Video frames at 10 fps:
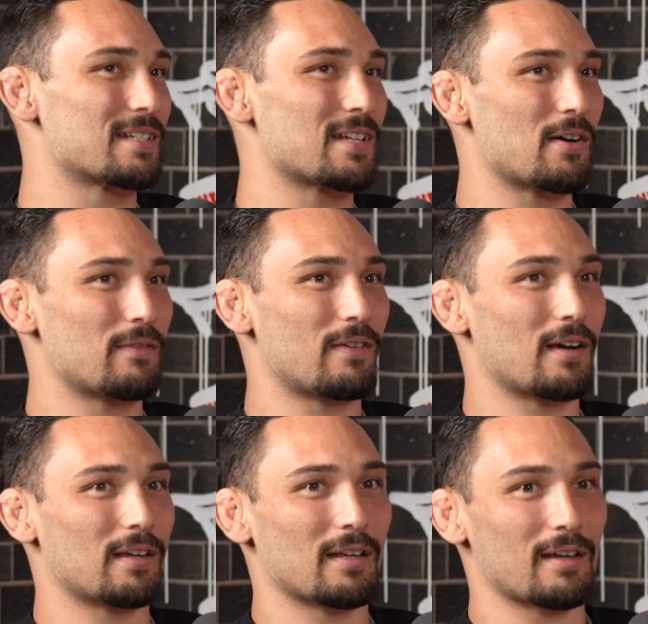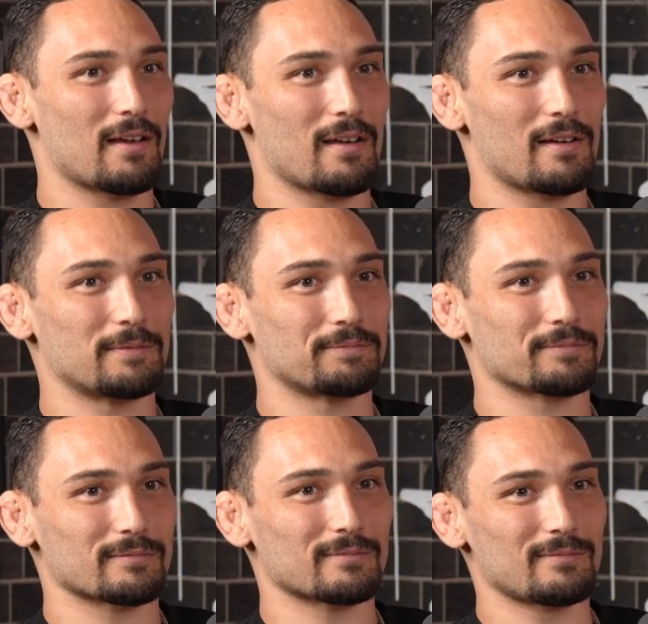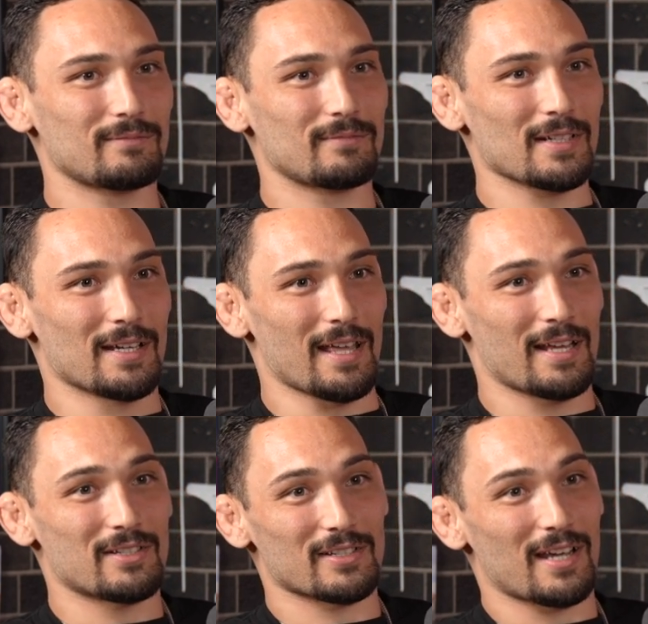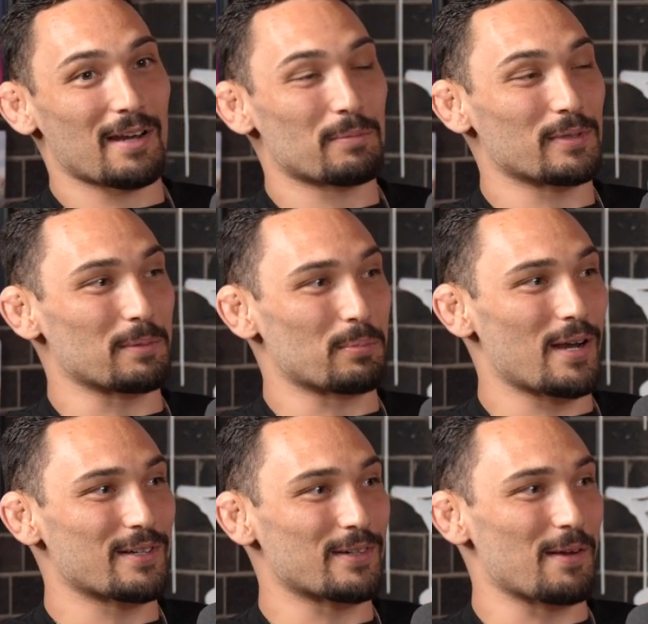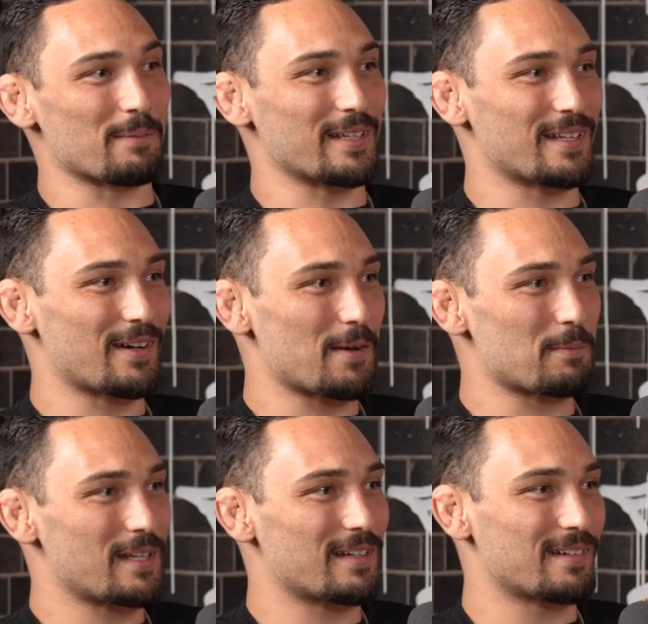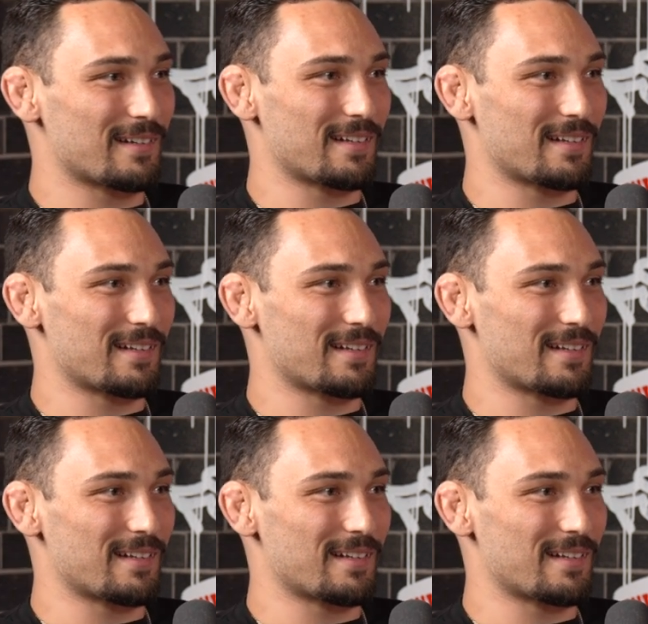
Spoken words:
So fucking, it just kind of put the pressure on me. You know what I mean?